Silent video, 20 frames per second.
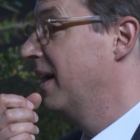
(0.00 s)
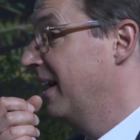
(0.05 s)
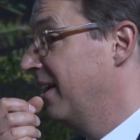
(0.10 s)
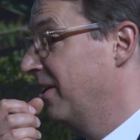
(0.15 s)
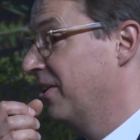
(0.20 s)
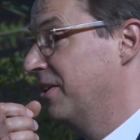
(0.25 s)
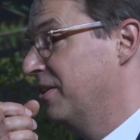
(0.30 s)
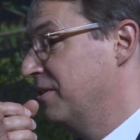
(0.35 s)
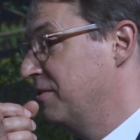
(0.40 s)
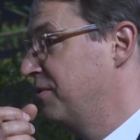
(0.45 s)

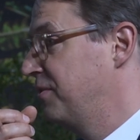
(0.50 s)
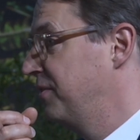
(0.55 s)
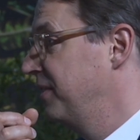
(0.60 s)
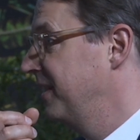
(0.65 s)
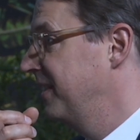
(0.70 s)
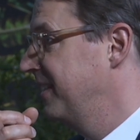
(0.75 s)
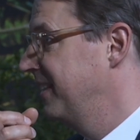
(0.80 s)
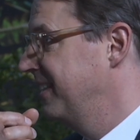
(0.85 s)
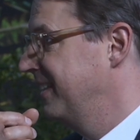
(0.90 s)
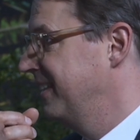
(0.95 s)
out of
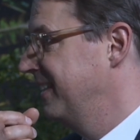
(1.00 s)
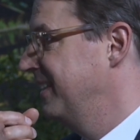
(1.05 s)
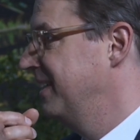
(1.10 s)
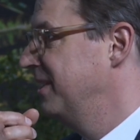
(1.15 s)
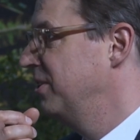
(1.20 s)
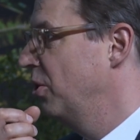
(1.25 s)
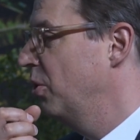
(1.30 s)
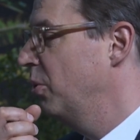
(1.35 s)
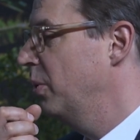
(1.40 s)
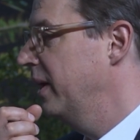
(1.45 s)

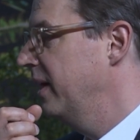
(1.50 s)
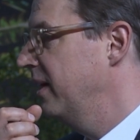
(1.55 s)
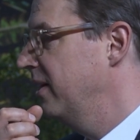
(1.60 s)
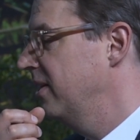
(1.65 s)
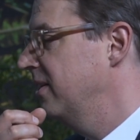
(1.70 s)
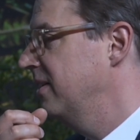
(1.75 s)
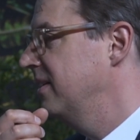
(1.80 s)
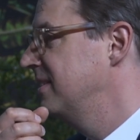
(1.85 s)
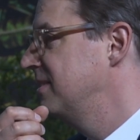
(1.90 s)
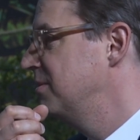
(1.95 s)

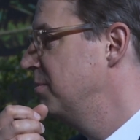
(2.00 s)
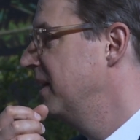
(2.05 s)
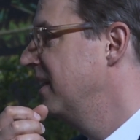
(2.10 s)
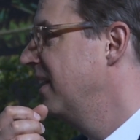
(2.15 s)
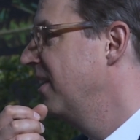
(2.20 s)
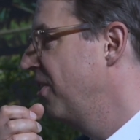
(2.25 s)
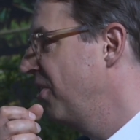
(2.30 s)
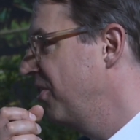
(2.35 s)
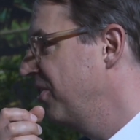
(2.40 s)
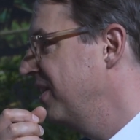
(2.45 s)
nowhere. It's
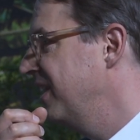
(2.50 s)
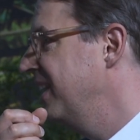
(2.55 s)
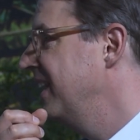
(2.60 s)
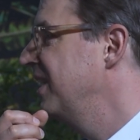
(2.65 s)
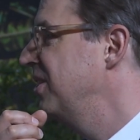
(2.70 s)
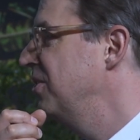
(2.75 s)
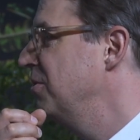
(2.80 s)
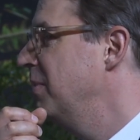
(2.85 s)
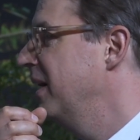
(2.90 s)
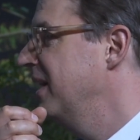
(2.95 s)
been a long
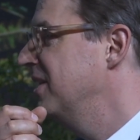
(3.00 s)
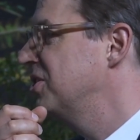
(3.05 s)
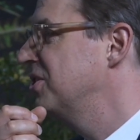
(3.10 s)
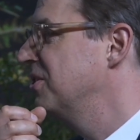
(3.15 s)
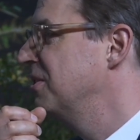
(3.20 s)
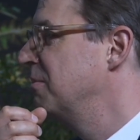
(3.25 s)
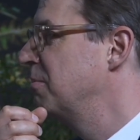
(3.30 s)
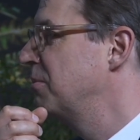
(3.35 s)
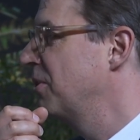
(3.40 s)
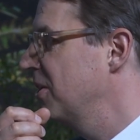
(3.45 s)

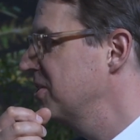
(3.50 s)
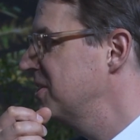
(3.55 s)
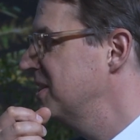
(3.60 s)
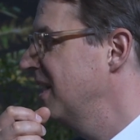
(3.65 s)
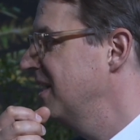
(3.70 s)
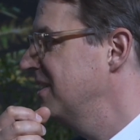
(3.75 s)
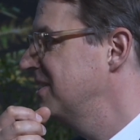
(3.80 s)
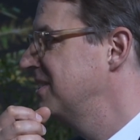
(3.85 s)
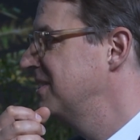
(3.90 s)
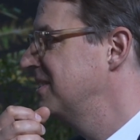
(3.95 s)
incubation
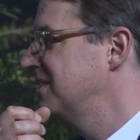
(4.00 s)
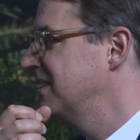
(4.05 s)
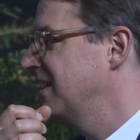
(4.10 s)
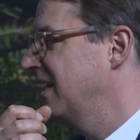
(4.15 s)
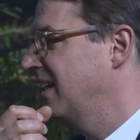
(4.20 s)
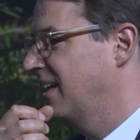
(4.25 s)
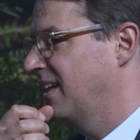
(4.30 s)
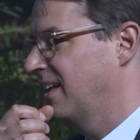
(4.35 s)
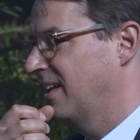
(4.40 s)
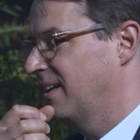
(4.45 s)
process,
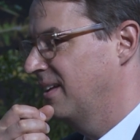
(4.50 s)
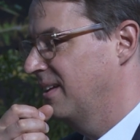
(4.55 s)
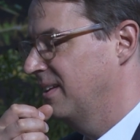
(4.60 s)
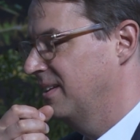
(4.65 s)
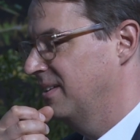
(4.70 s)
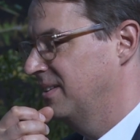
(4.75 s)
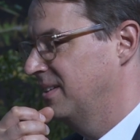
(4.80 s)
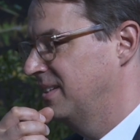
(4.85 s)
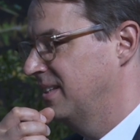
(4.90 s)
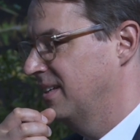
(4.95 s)

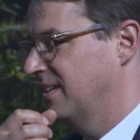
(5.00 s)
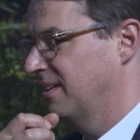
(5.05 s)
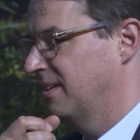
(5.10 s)
and